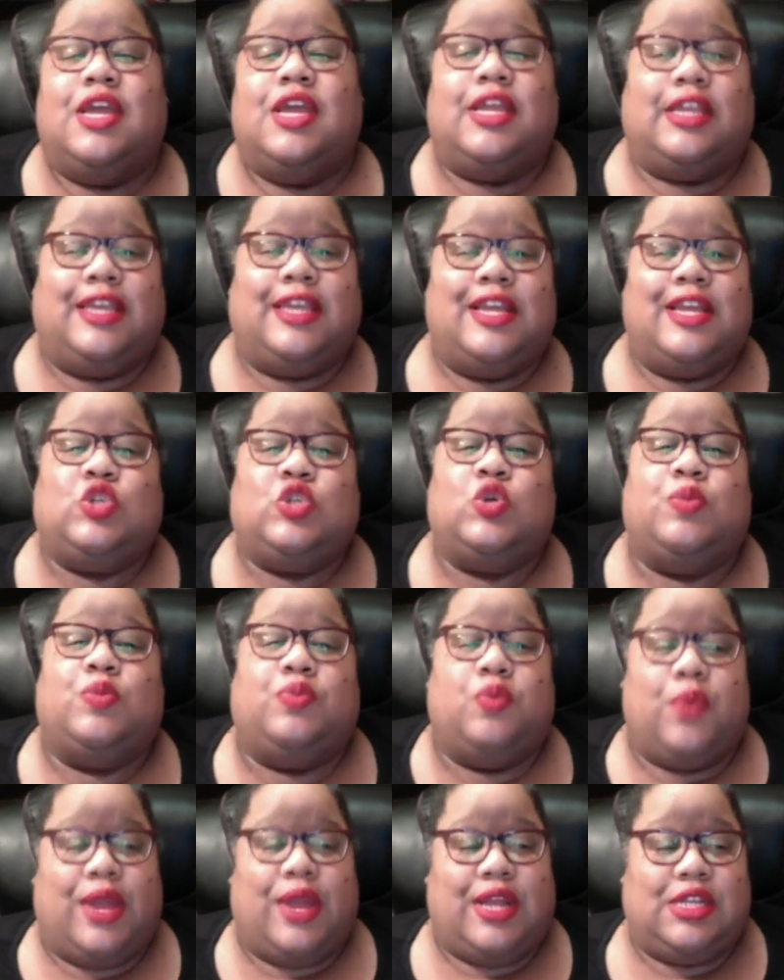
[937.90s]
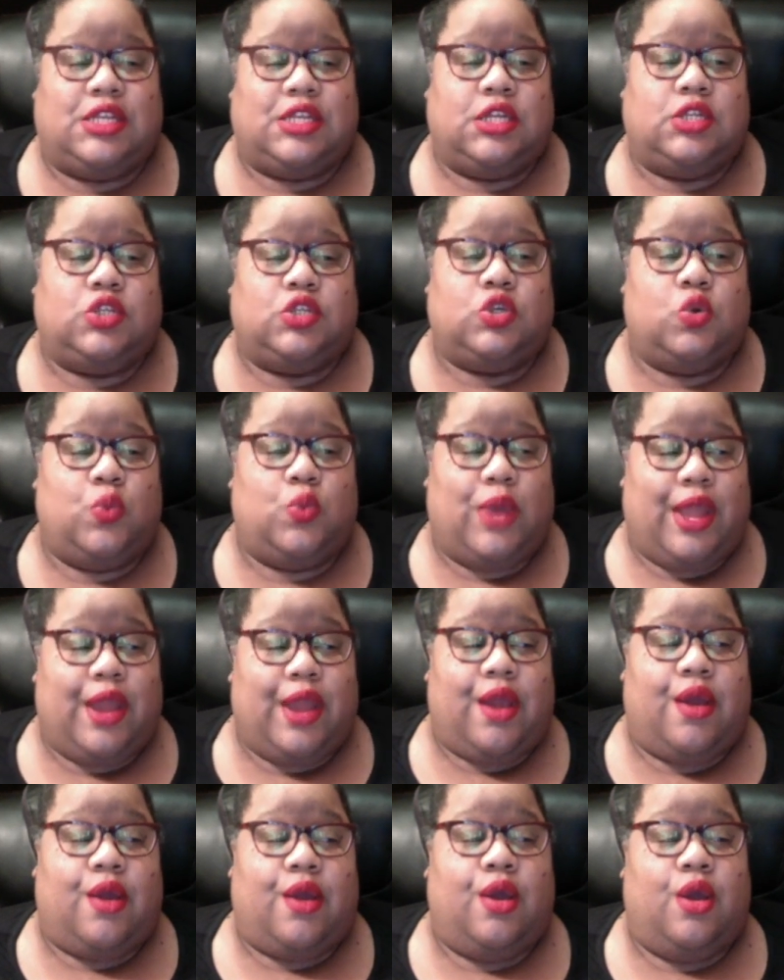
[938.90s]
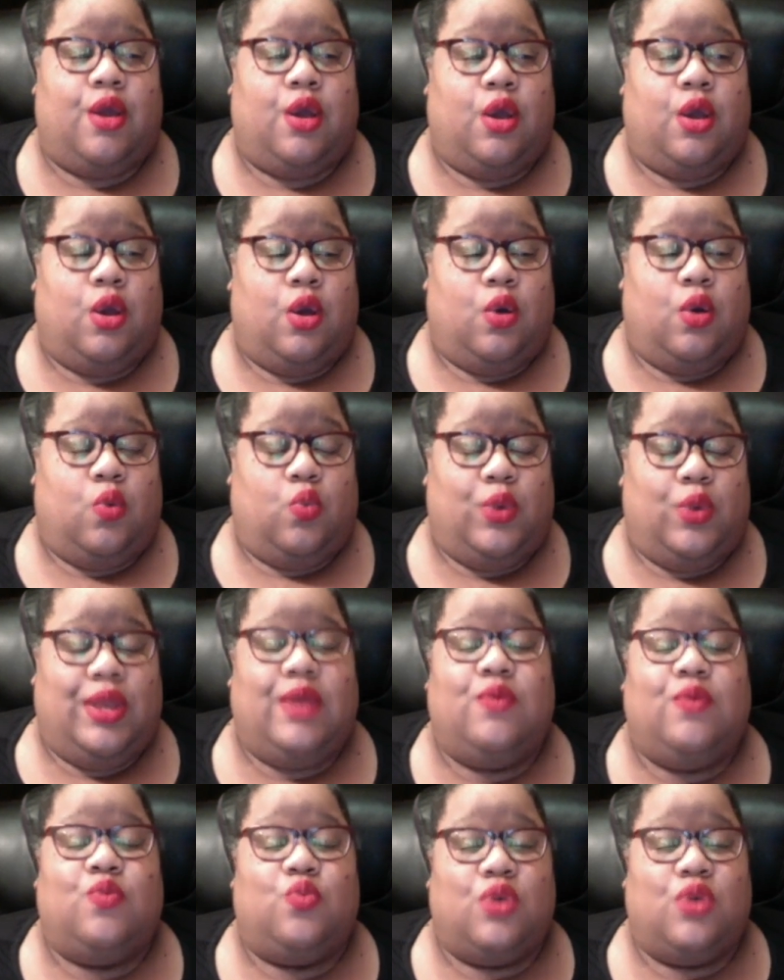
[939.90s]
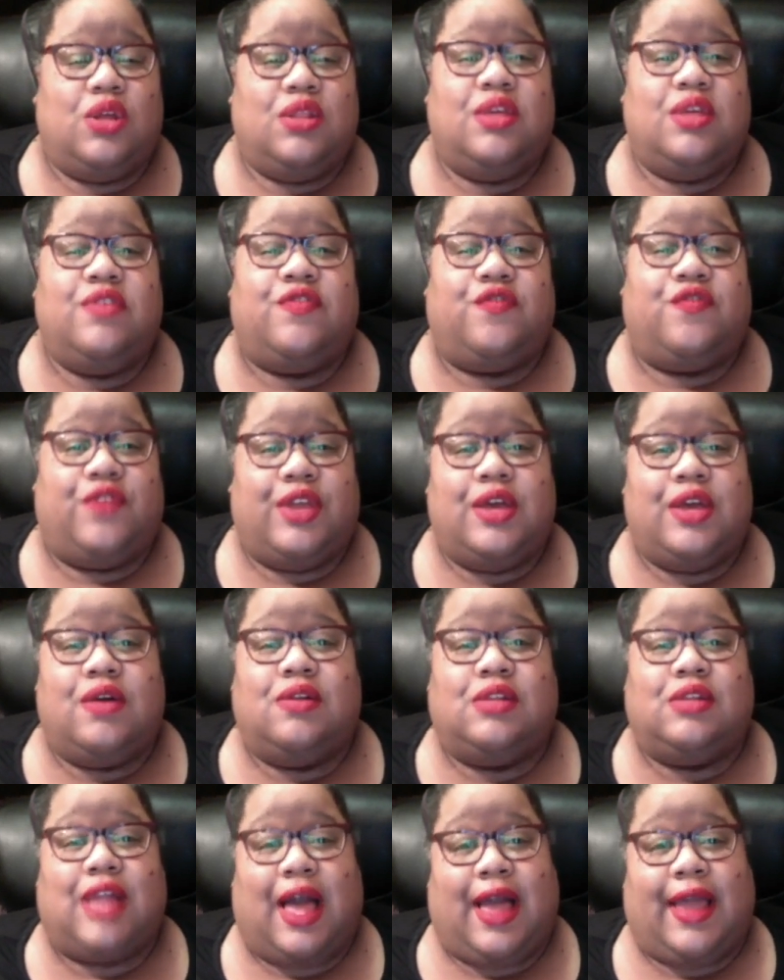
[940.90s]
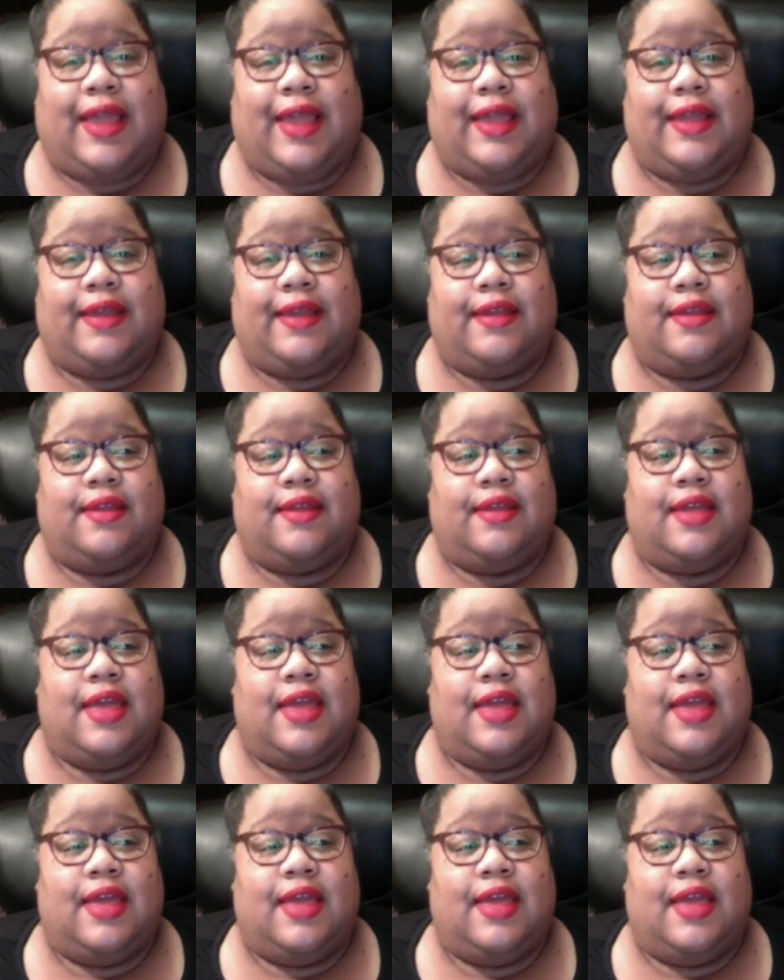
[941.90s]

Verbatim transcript: get to a point to where we really feel like